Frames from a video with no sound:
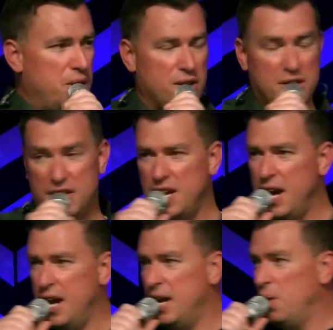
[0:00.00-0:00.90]
here
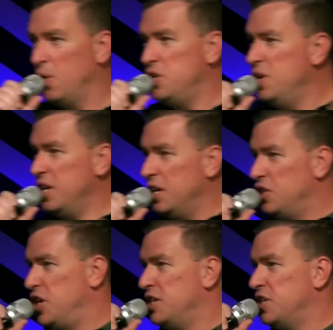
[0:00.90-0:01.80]
today or you didn't get a
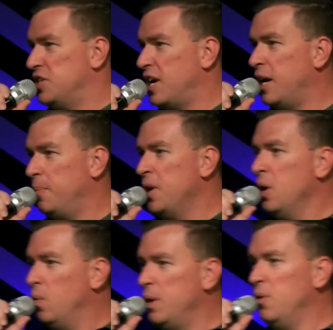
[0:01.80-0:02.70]
chance to sign up,
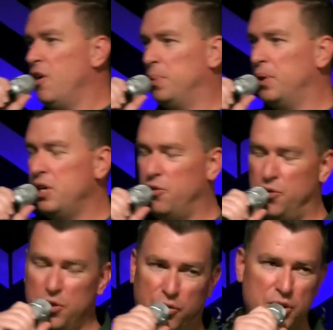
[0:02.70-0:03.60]
we will have plenty of
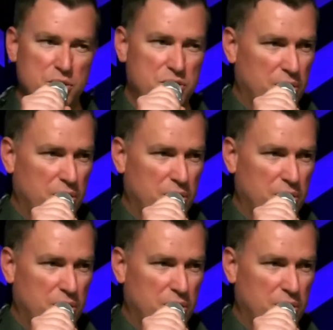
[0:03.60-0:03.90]
food for you.